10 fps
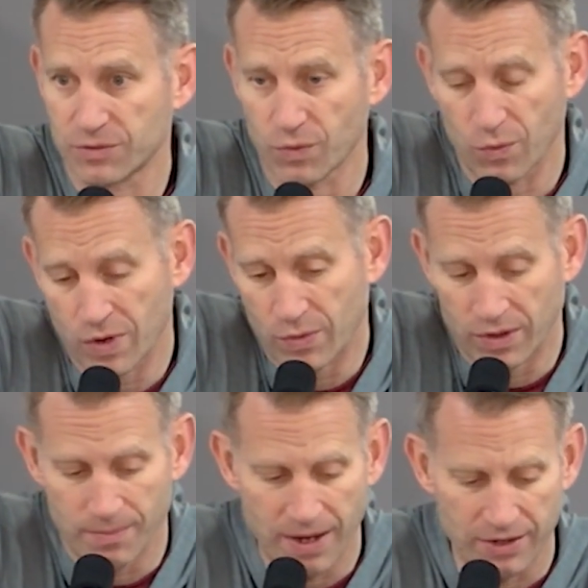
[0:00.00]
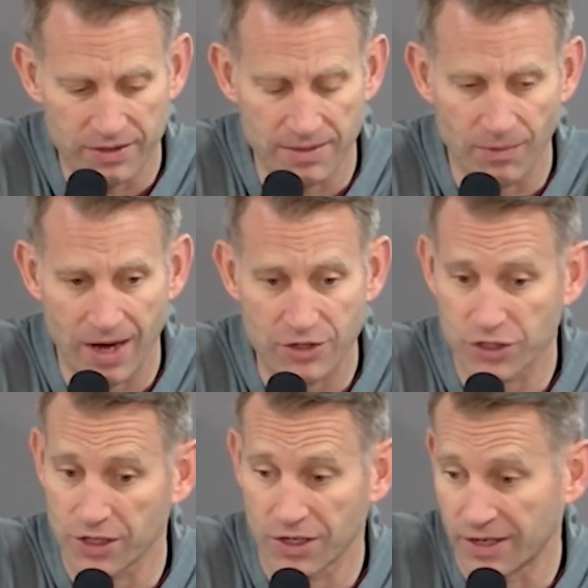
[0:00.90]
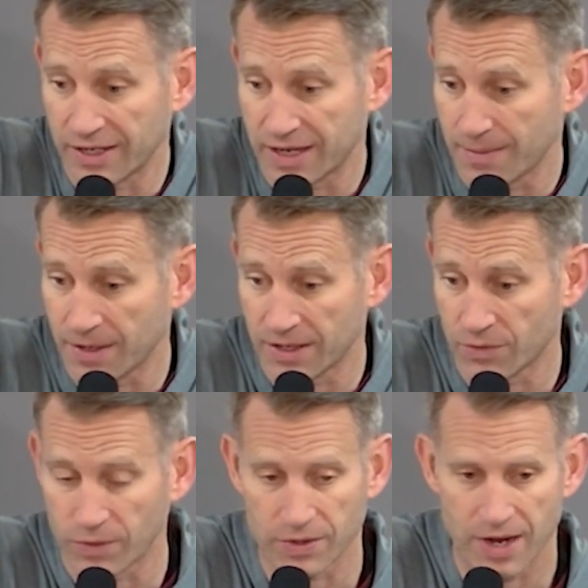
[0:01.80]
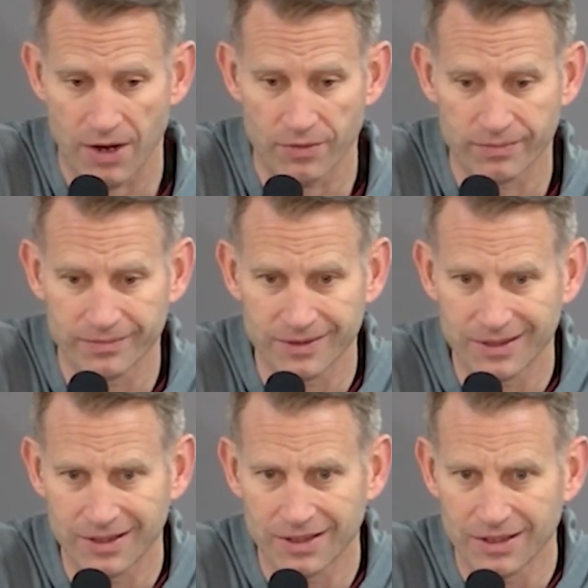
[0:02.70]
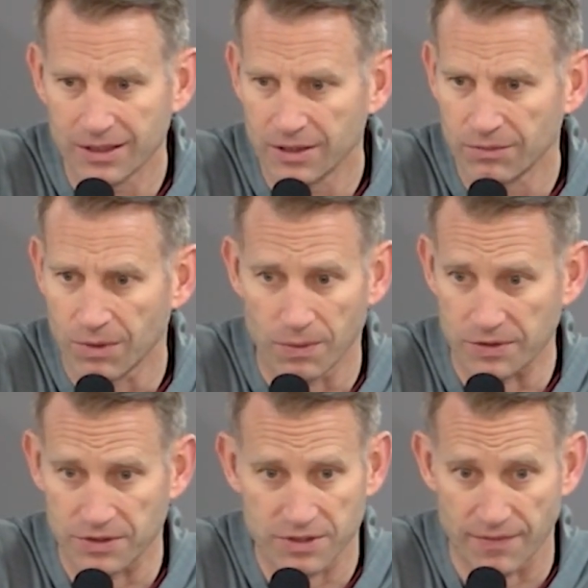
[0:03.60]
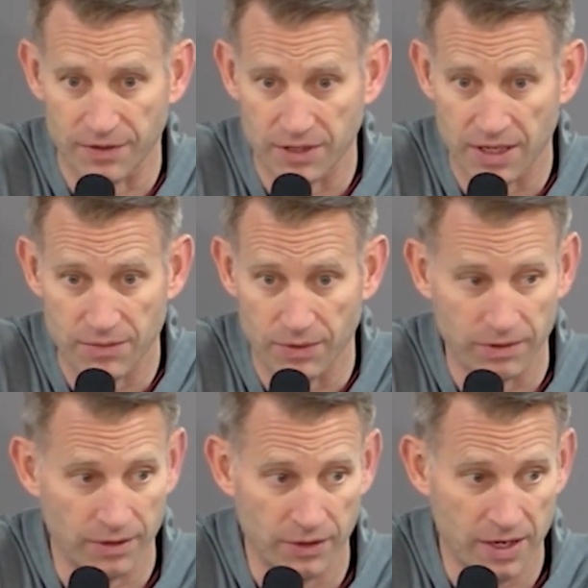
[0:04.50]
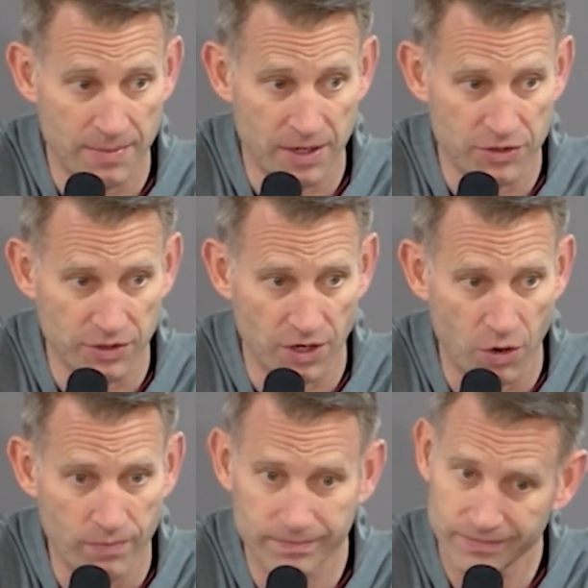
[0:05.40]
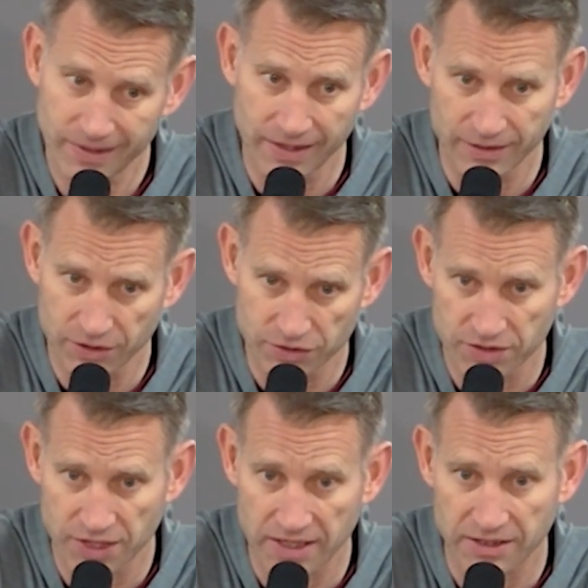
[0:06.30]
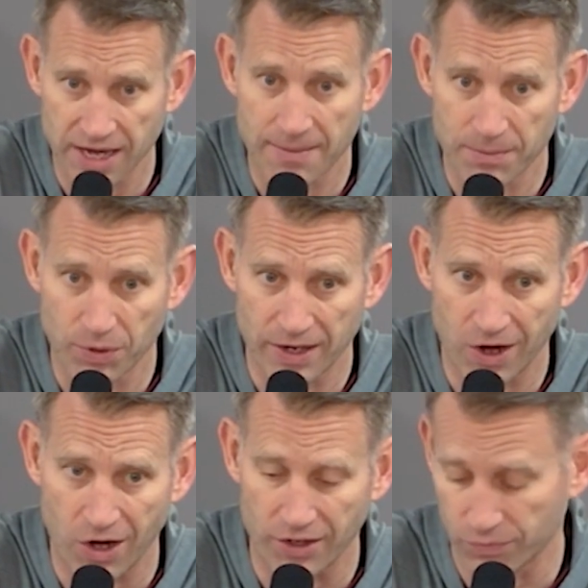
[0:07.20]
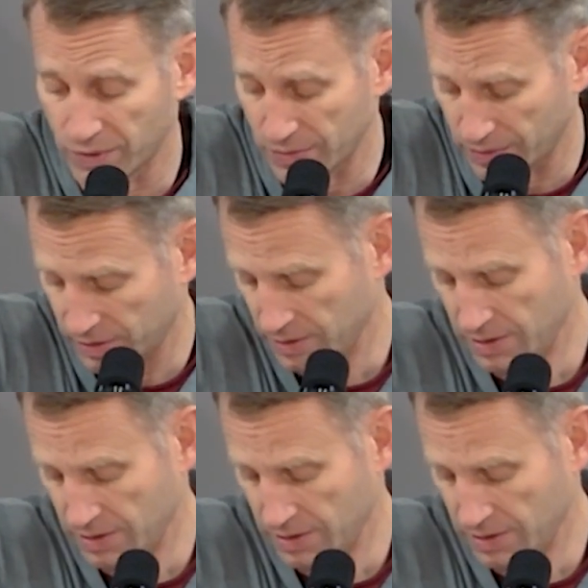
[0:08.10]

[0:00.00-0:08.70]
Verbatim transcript: We, we, were the better team last year, and they came in here and we were down, what was it, 17 with under eight minutes to go because they came and played hard, and we were